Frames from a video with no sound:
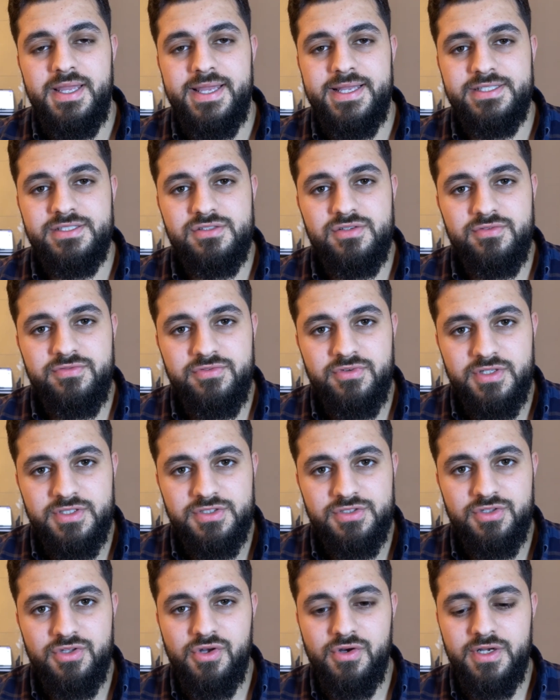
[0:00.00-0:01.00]
And so for
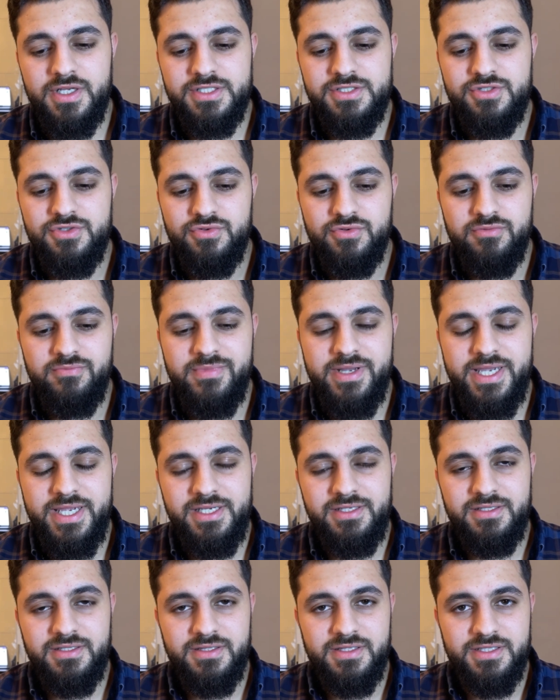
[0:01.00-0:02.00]
as long as you
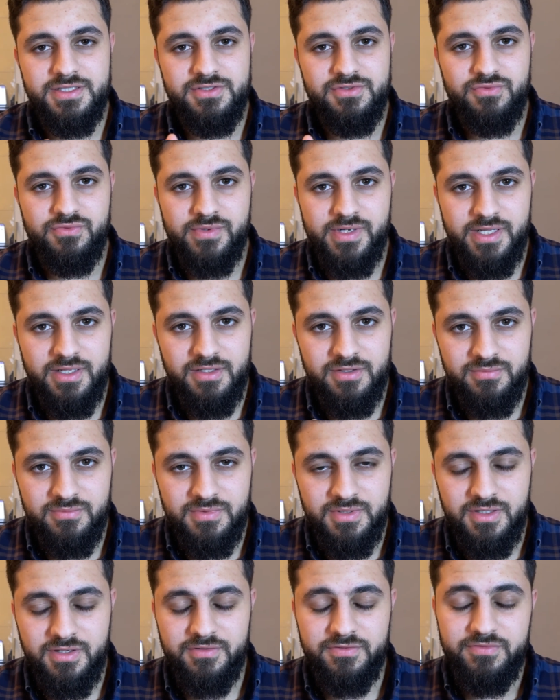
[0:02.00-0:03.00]
remain in this
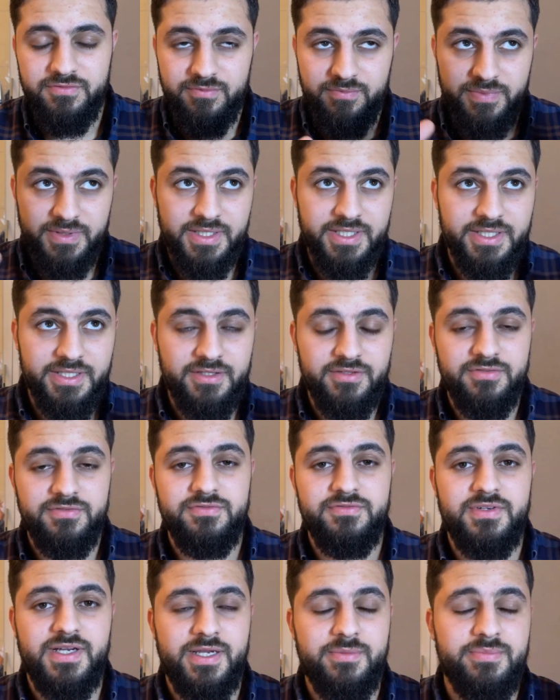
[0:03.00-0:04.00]
realm of
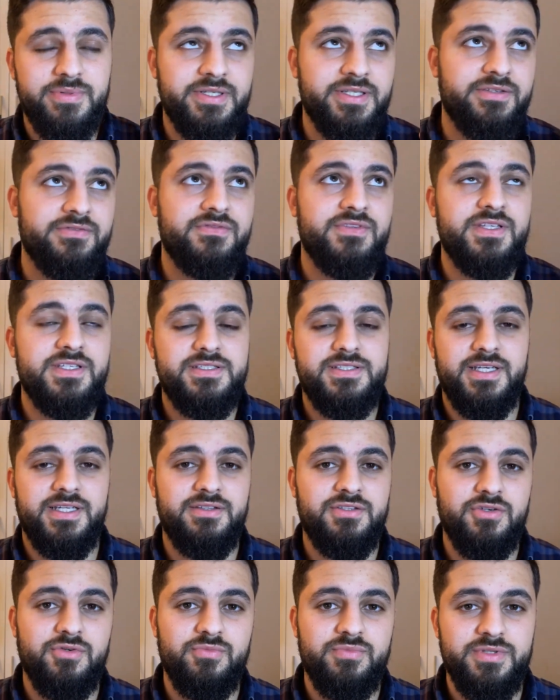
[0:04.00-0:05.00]
belief, I believe this, I
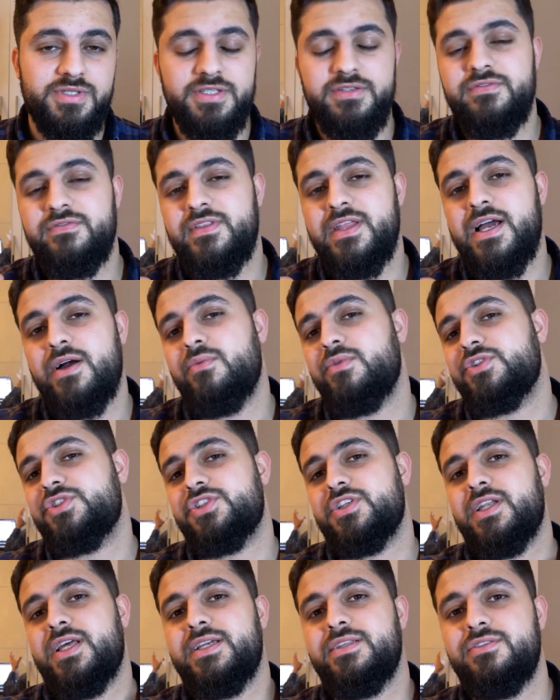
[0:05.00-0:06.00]
don't believe that, what
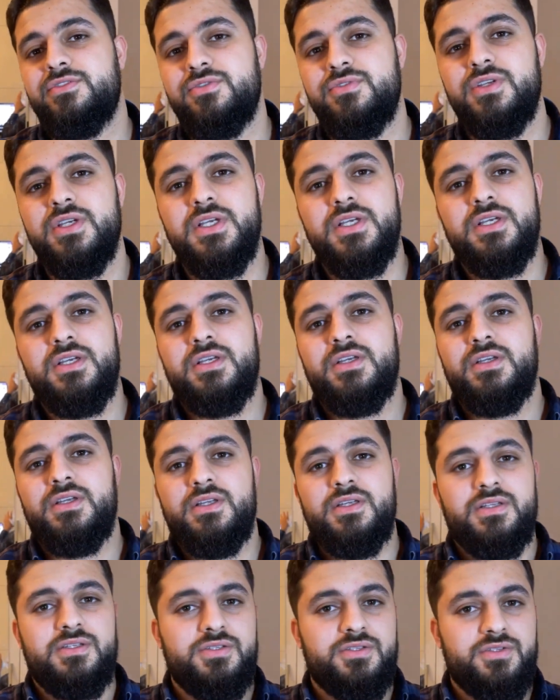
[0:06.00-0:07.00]
shall I do?
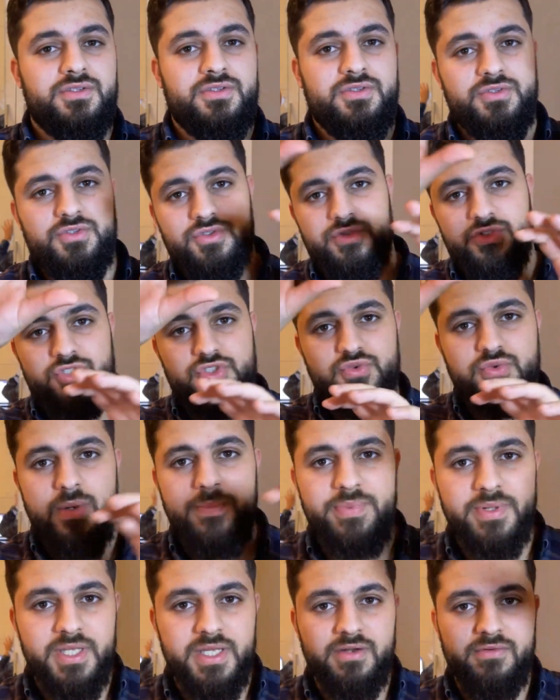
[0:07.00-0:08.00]
You're
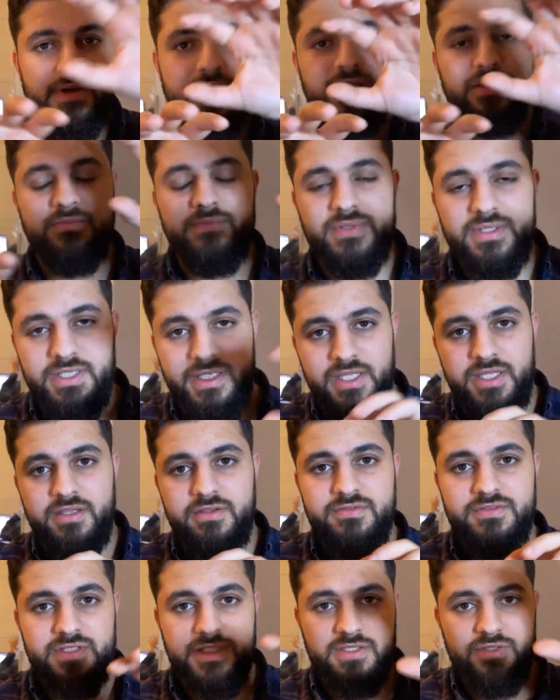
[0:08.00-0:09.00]
swapping around
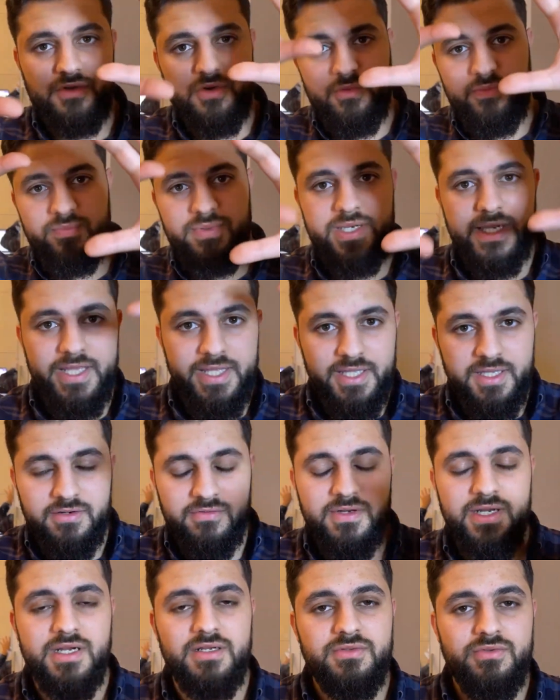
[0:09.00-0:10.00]
beliefs and you're playing
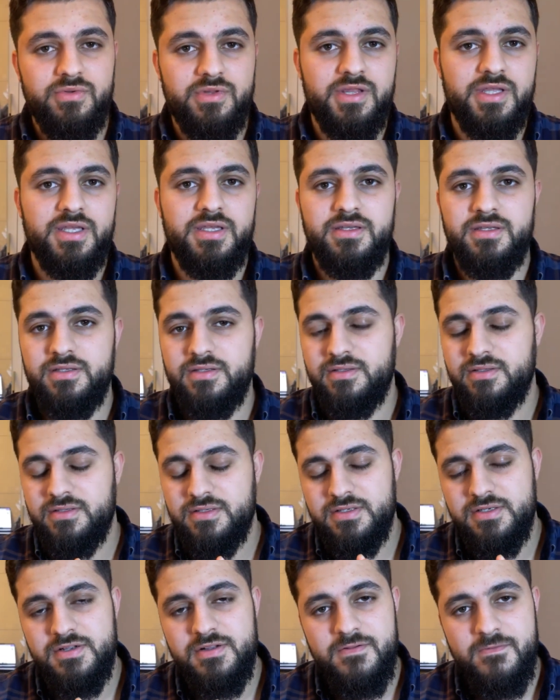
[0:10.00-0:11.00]
around with it.
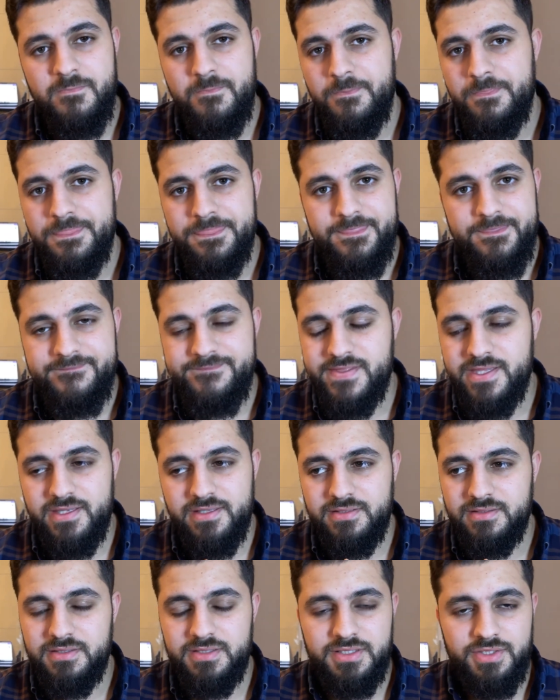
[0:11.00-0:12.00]

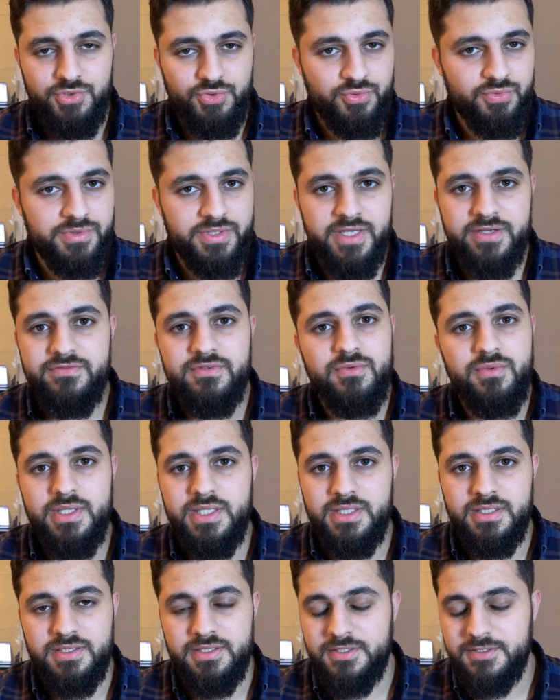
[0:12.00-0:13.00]
You will never
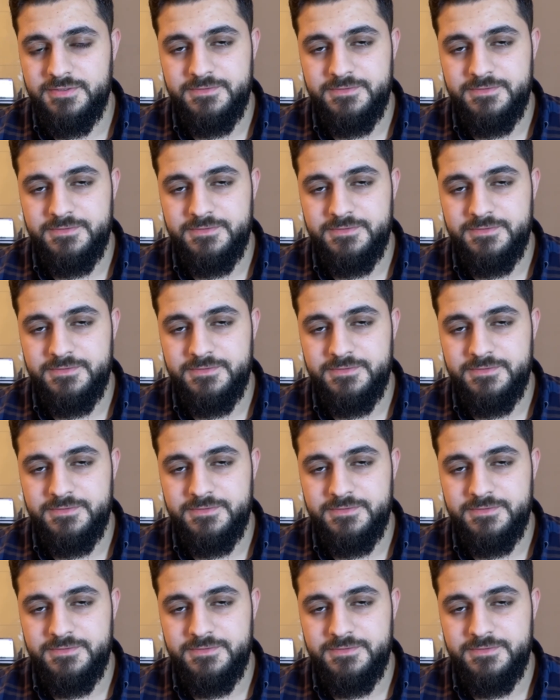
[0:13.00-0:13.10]
win.